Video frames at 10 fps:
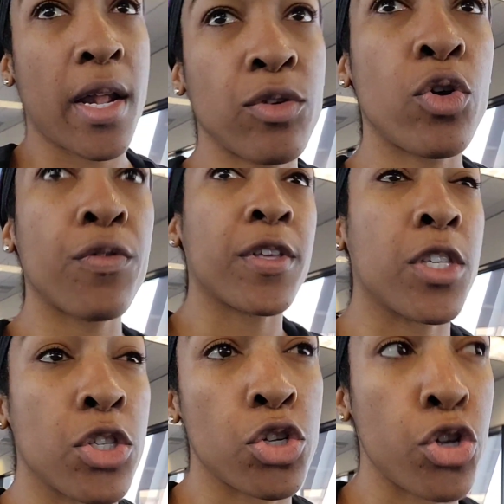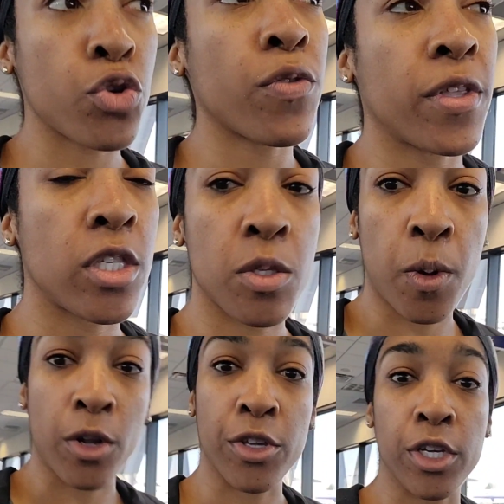I don't know if this is new, if this is
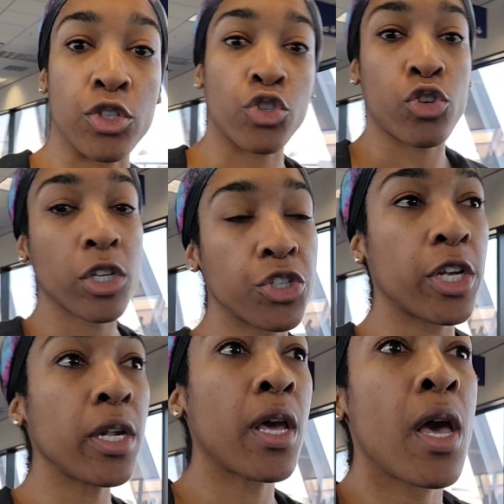part of the construction.